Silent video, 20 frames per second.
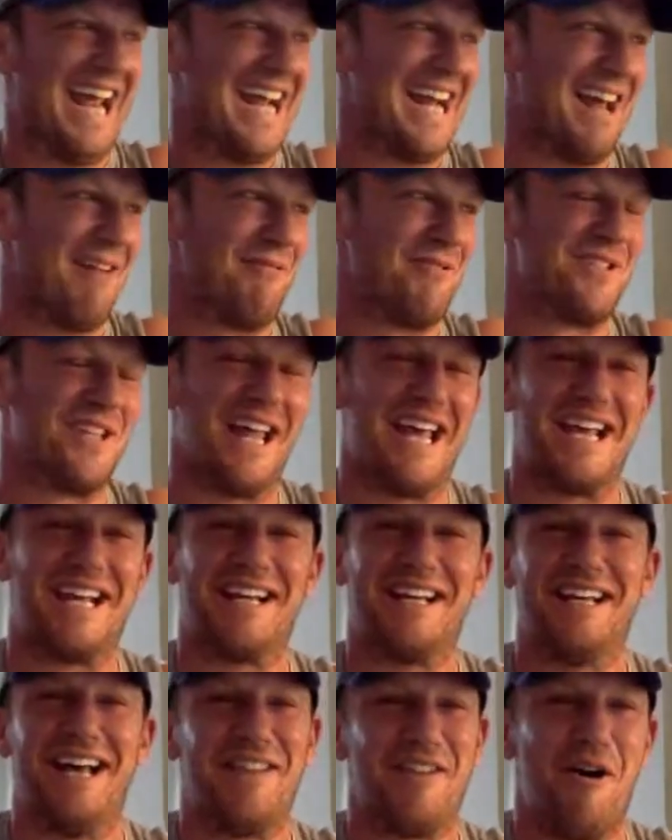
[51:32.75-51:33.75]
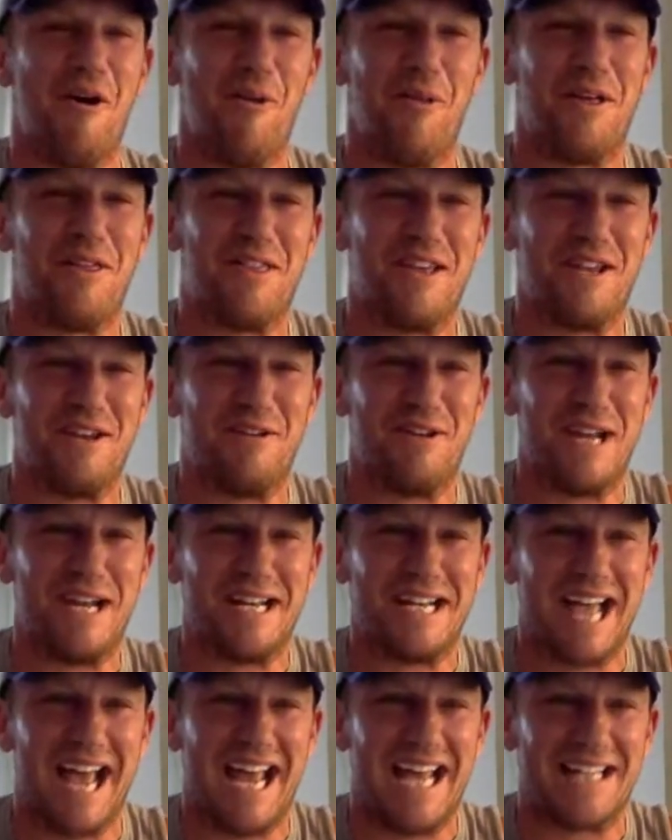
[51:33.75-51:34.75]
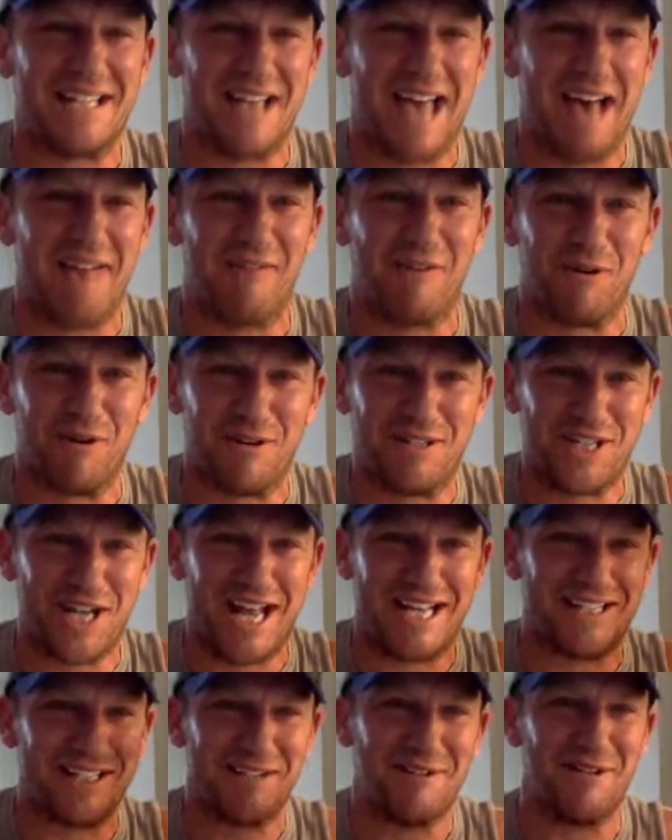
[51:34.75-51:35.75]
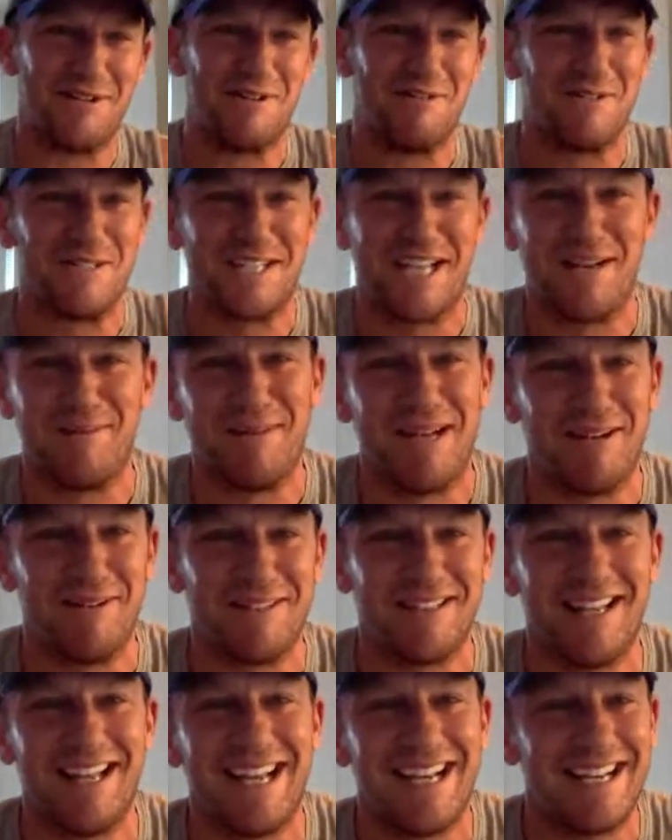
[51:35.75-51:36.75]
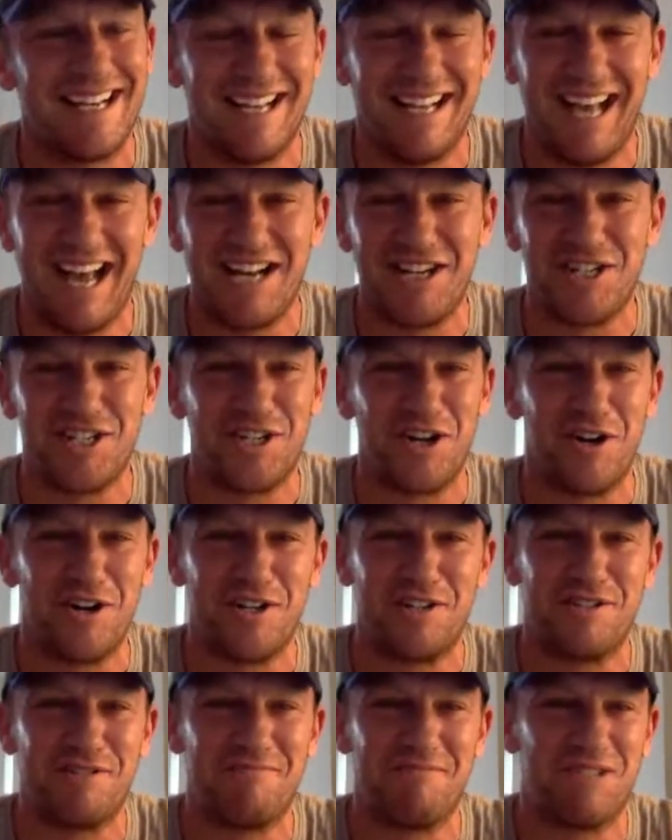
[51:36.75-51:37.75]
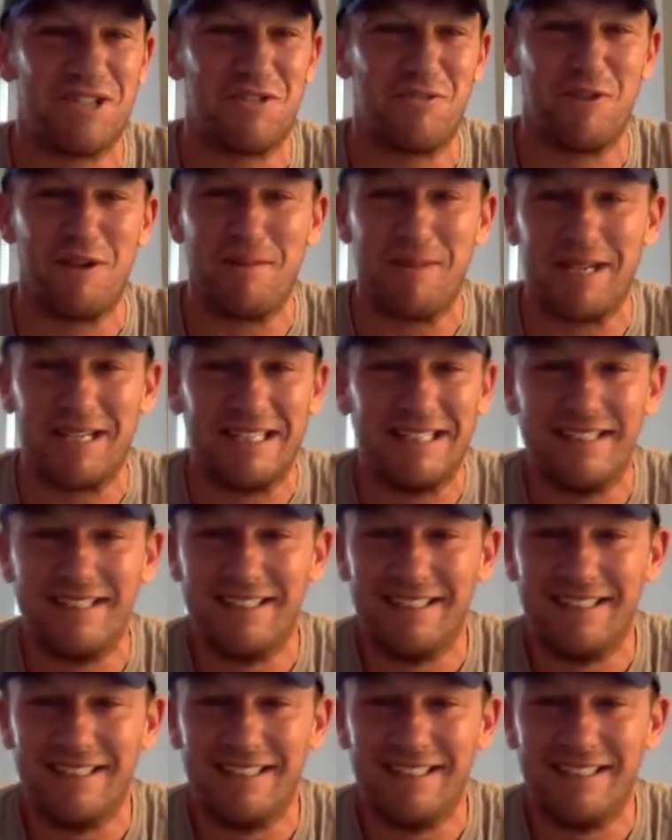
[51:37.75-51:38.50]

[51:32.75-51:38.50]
and I was like, the only thing you need, a guy hits a half court shot to go to overtime, and I was like, I just started screaming.